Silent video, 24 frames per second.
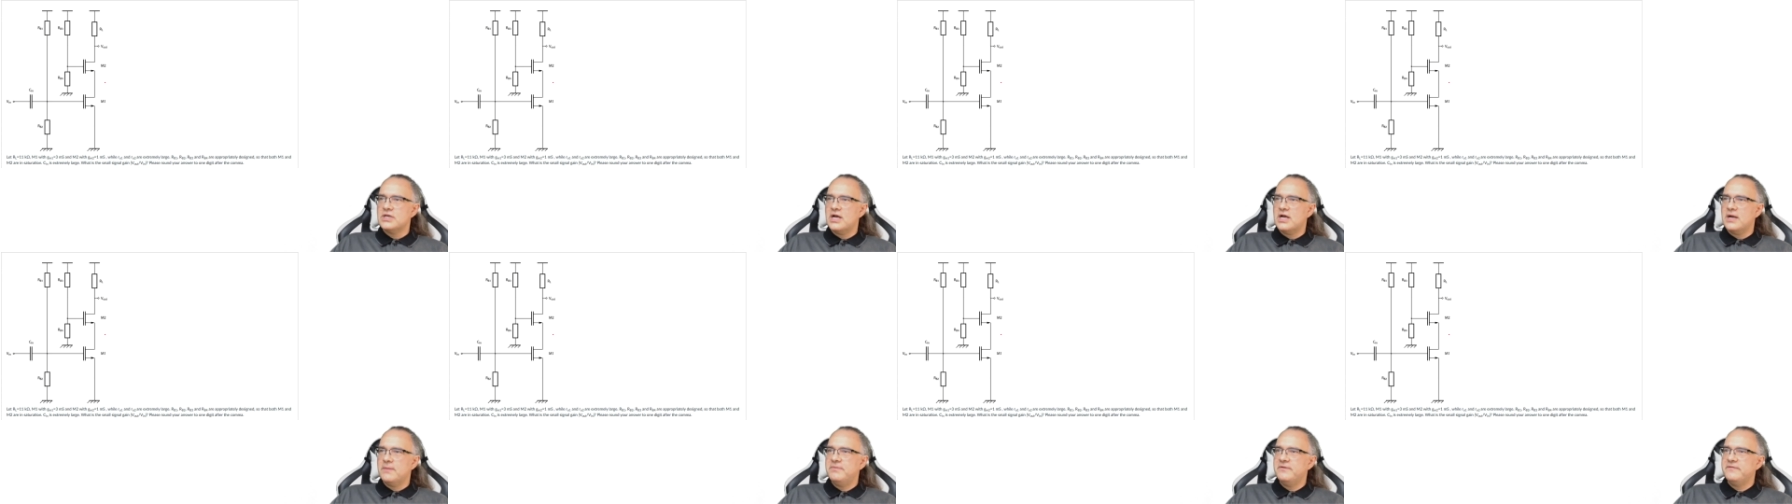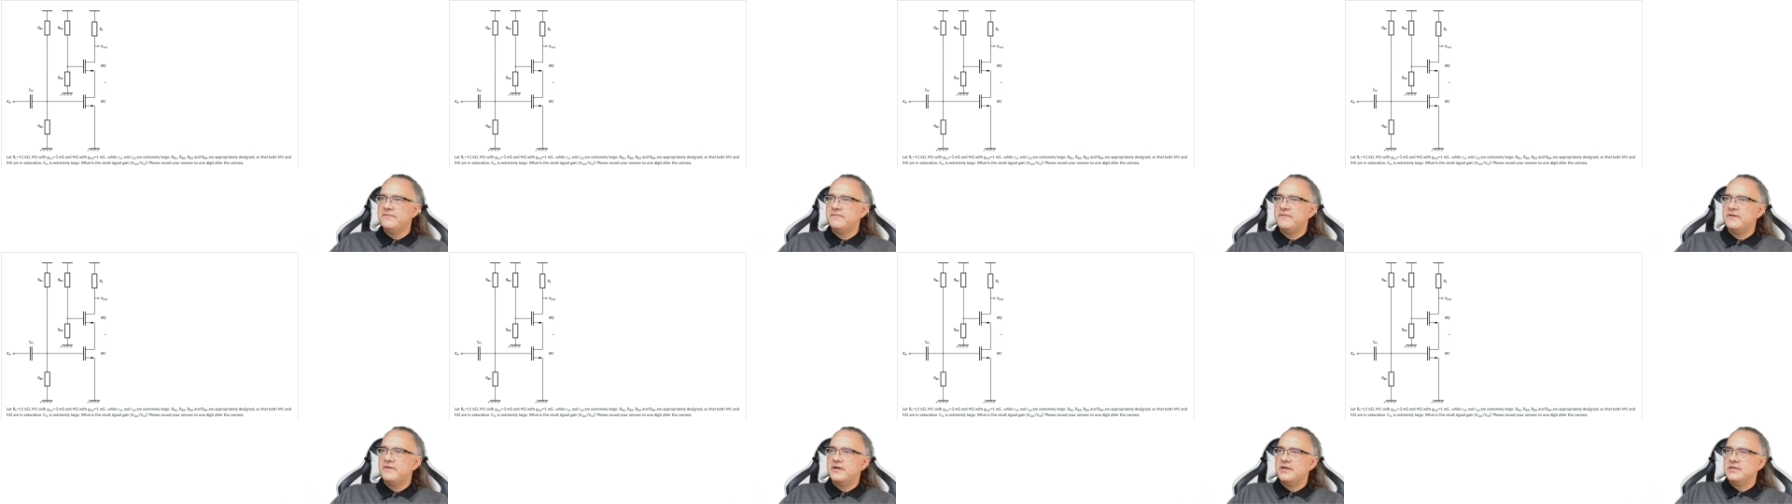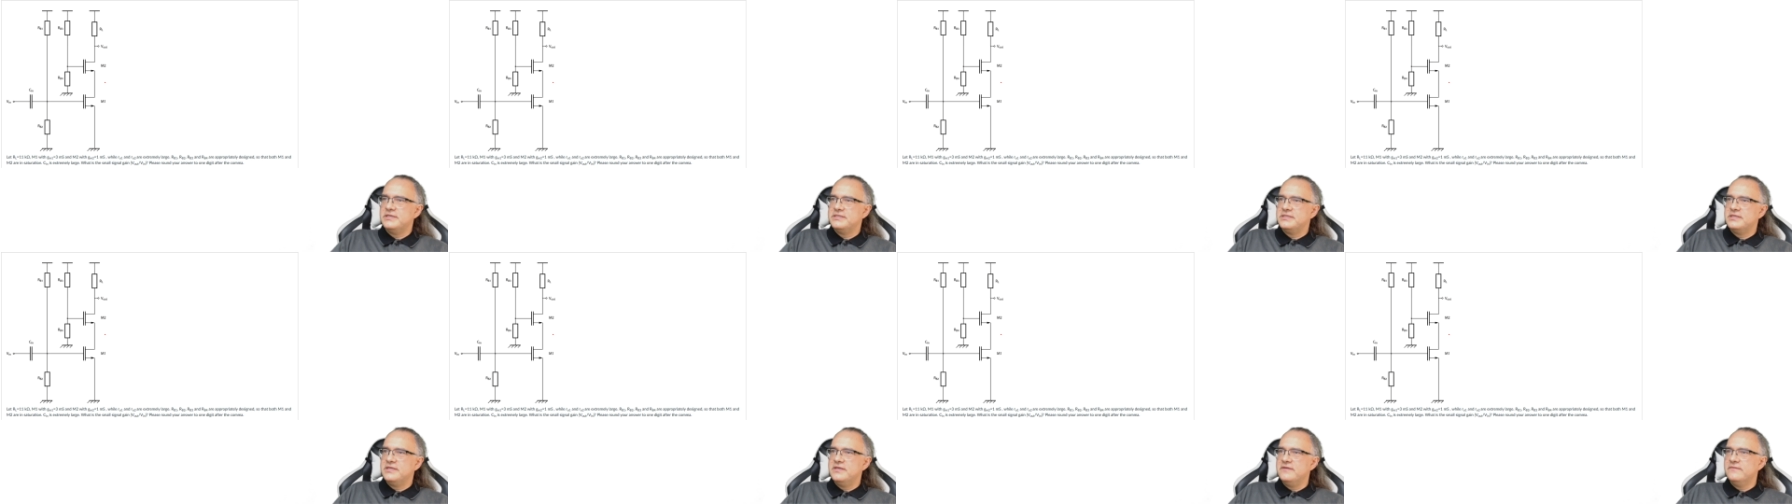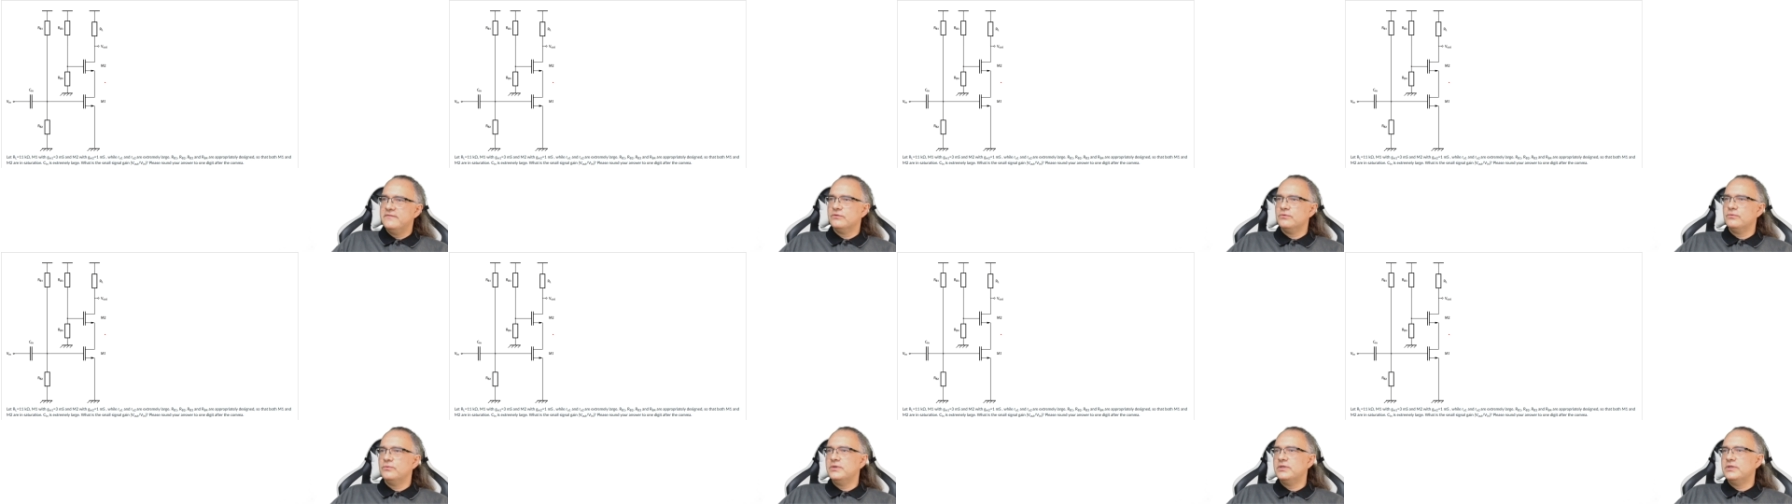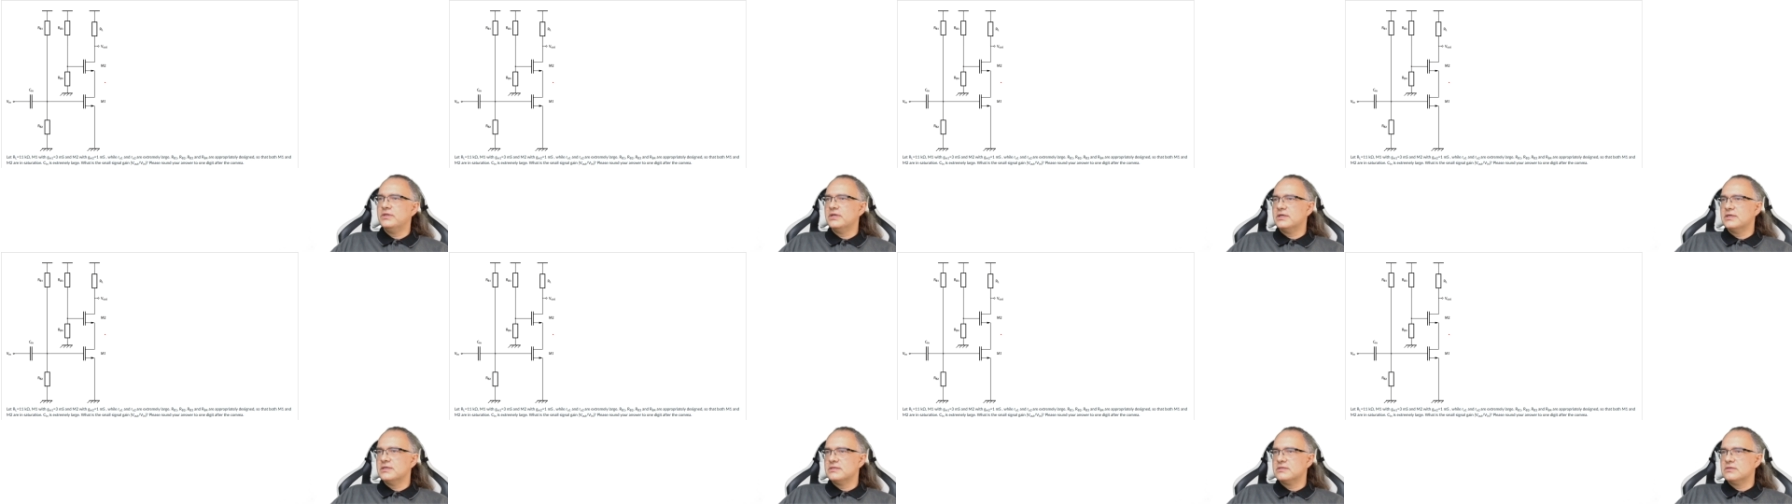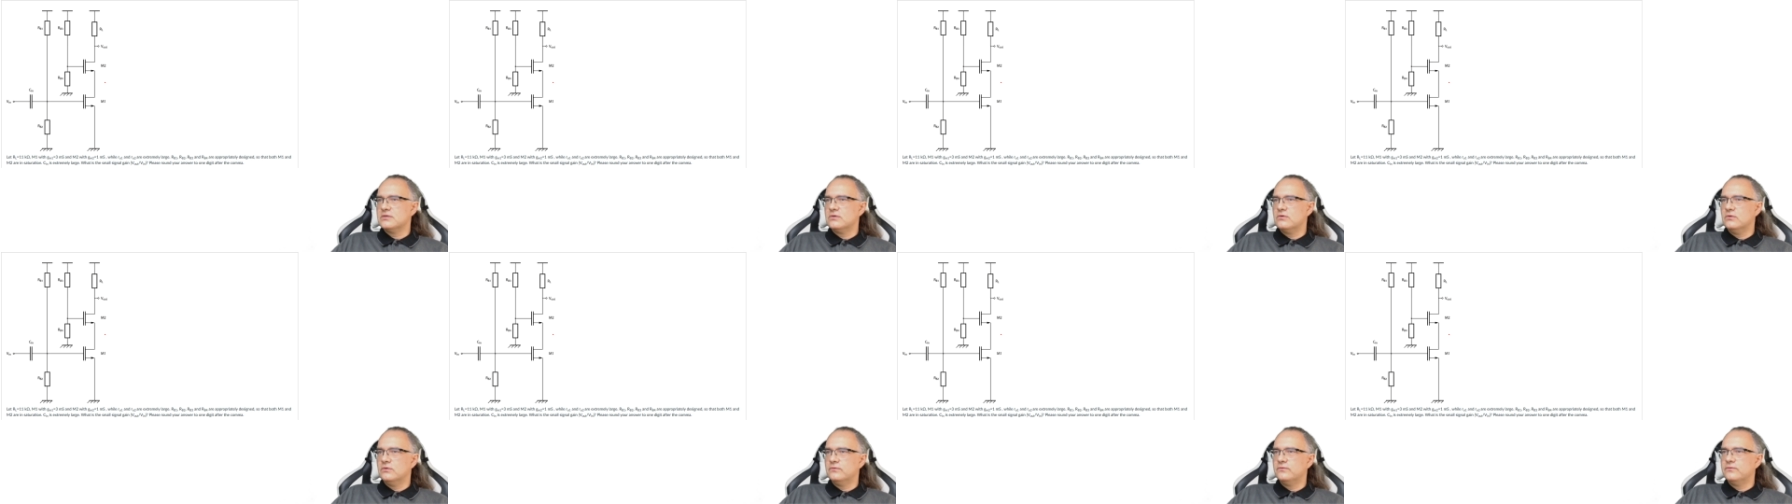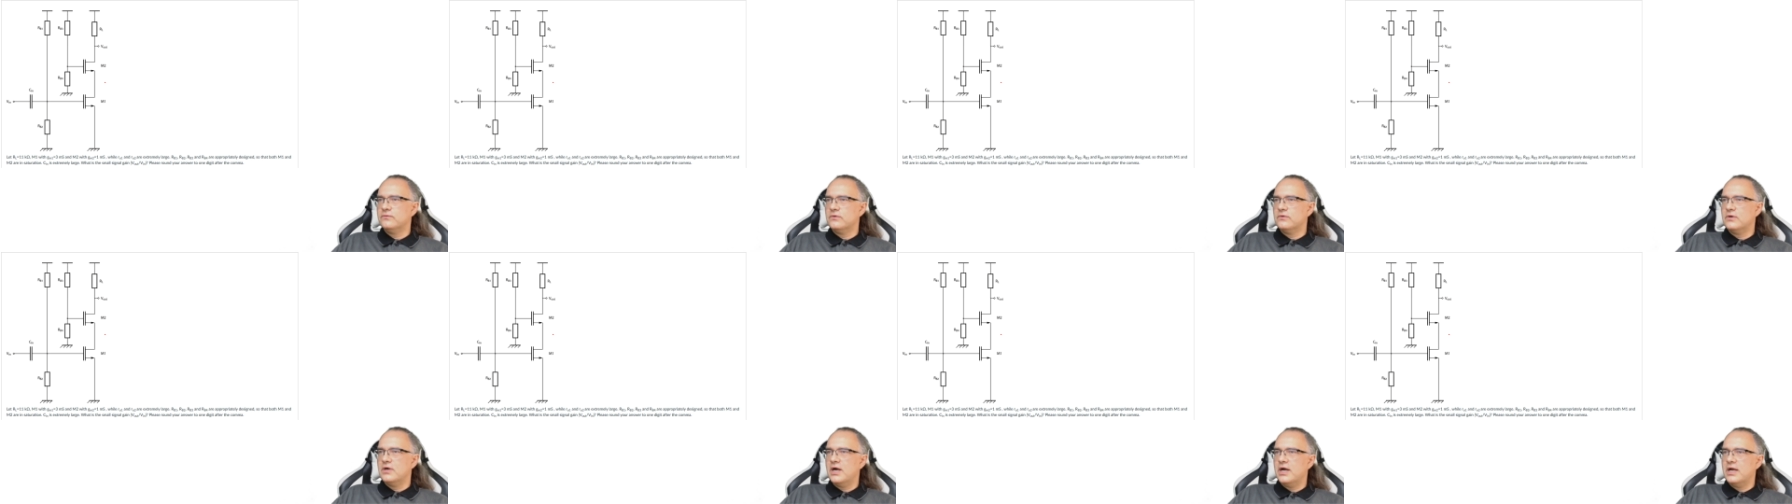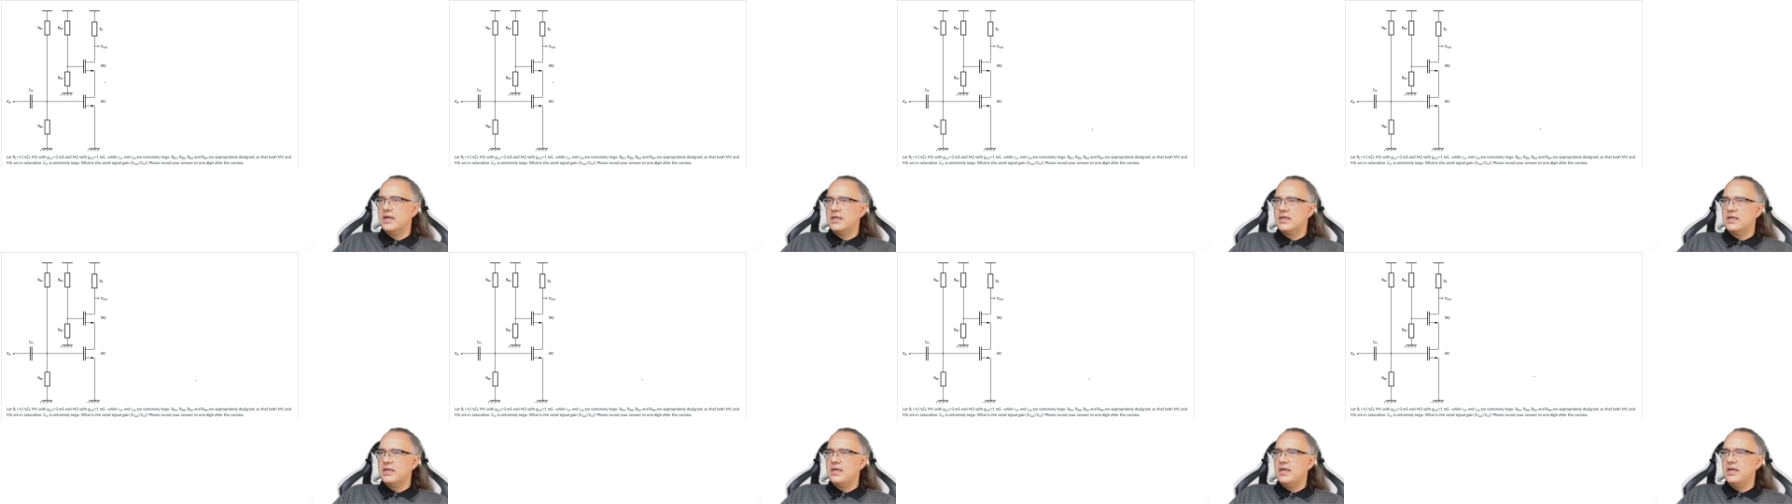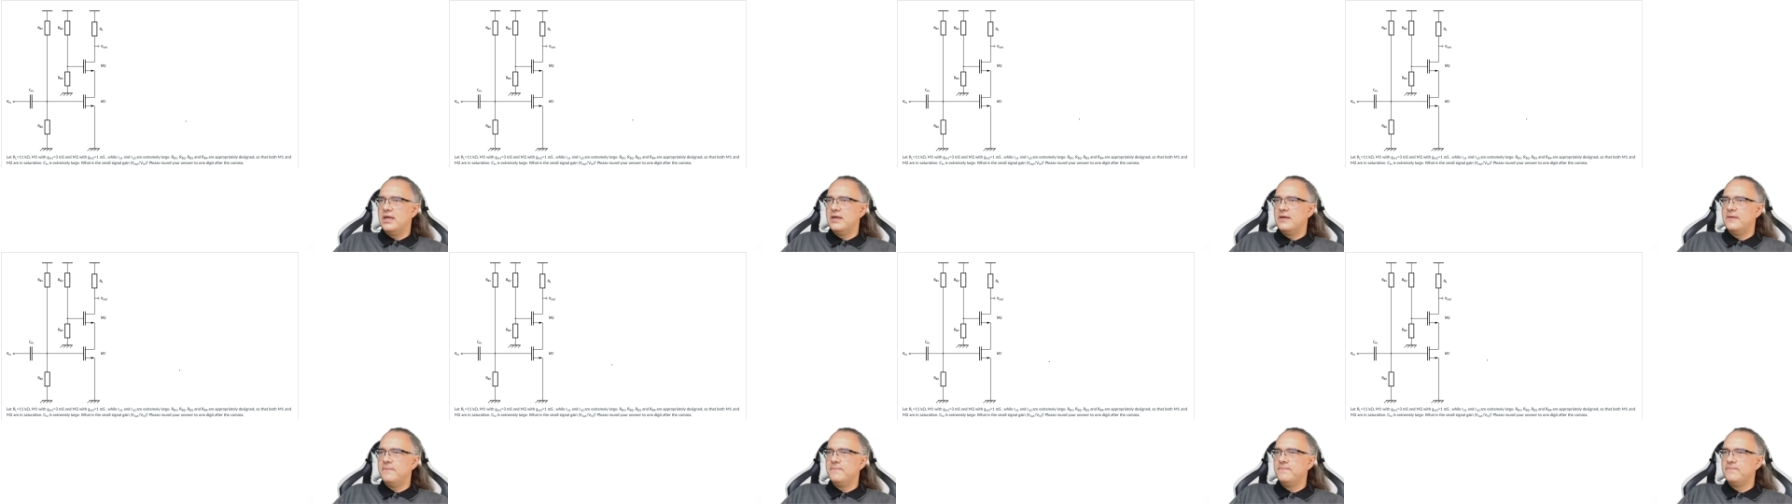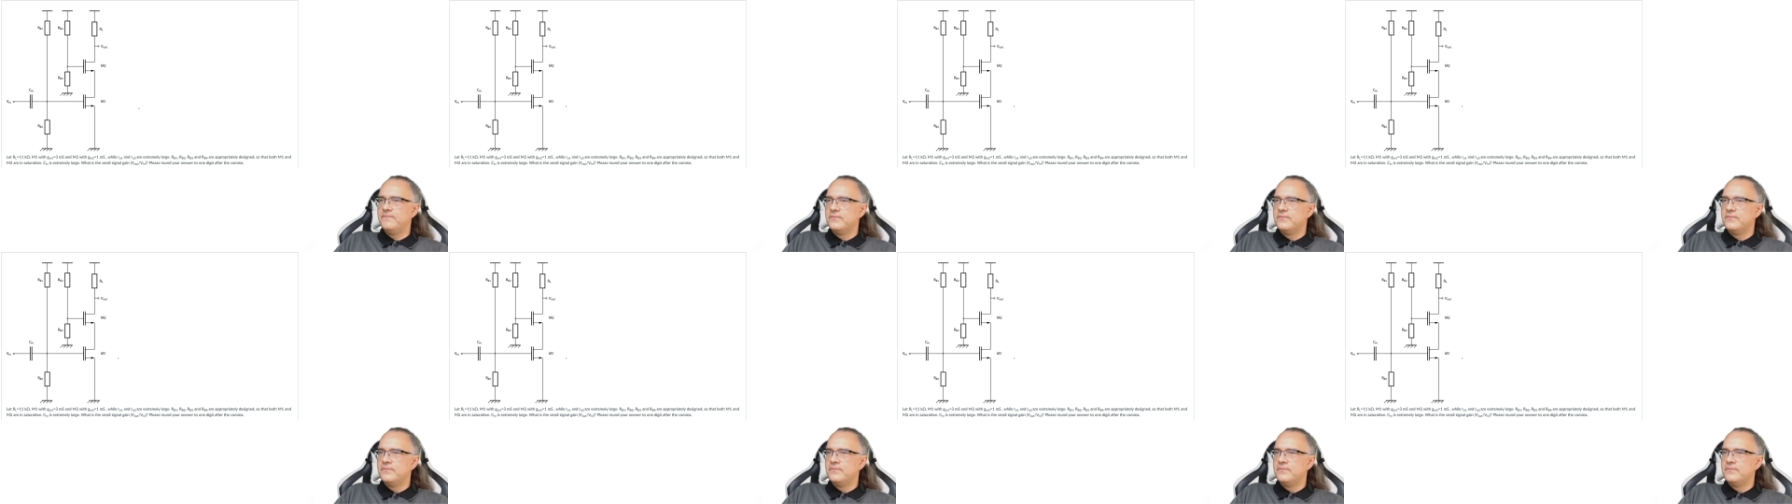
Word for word: amplifier is given with a cascode for high gain.